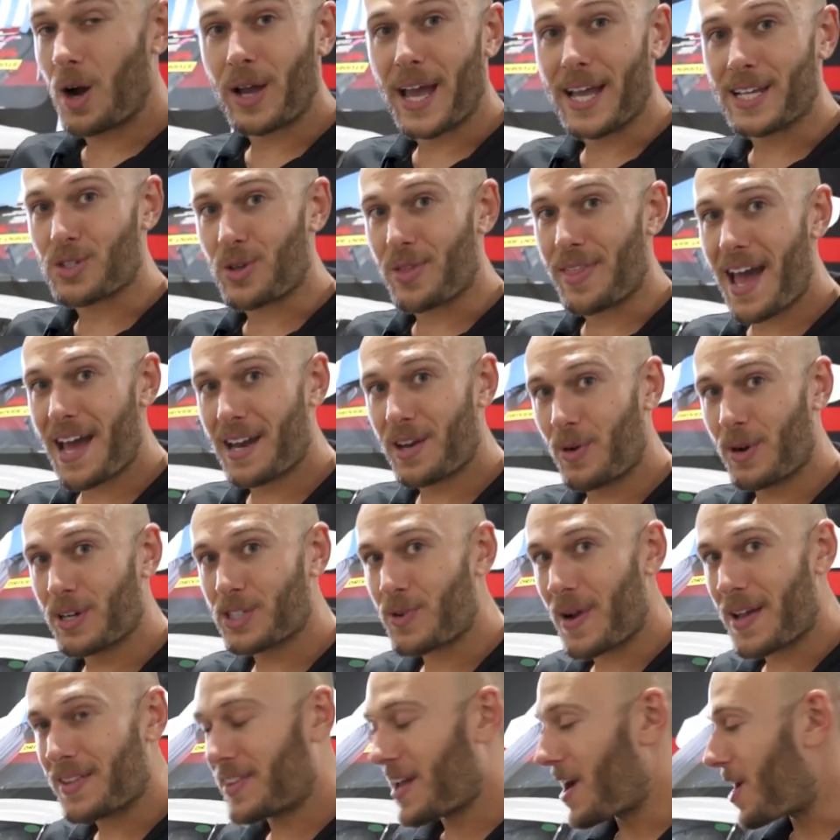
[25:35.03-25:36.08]
Okay, so that noise
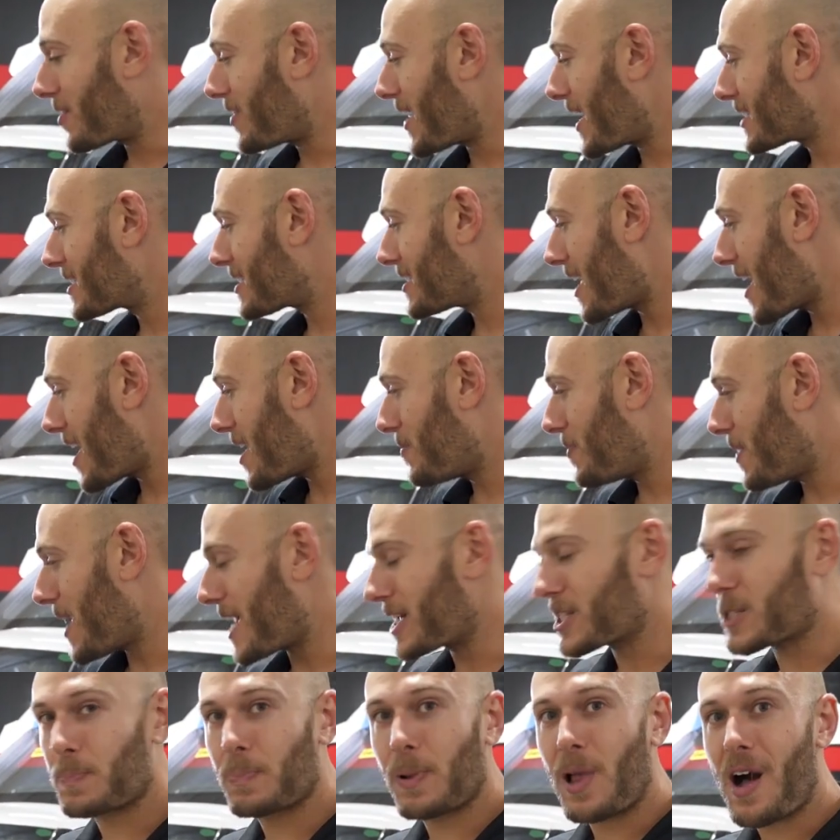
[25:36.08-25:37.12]
right there, that's the
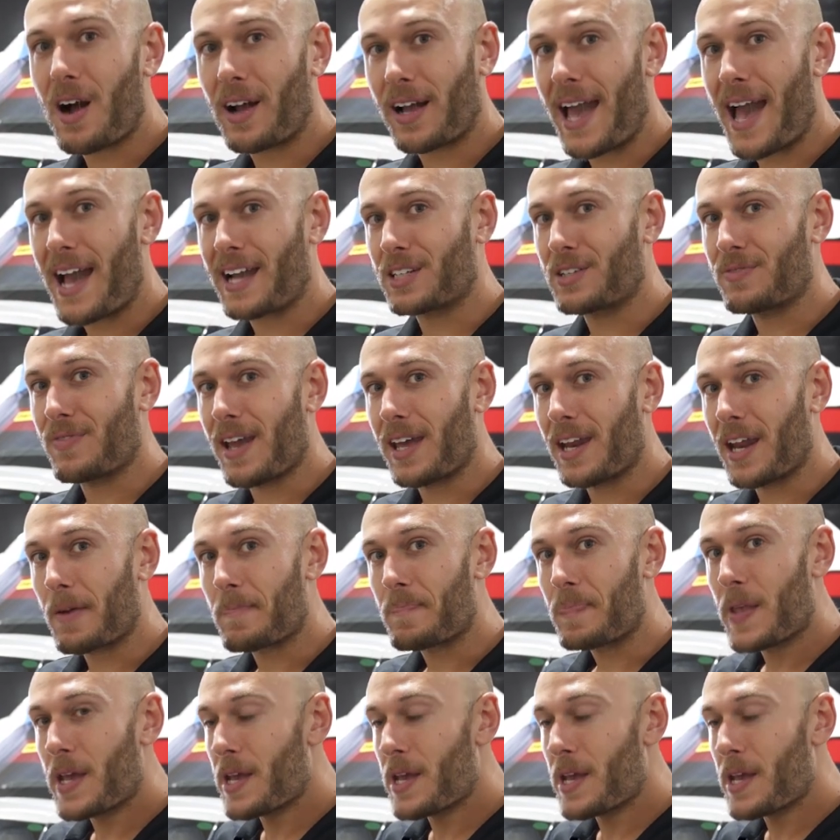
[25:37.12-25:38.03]
ABS block activating.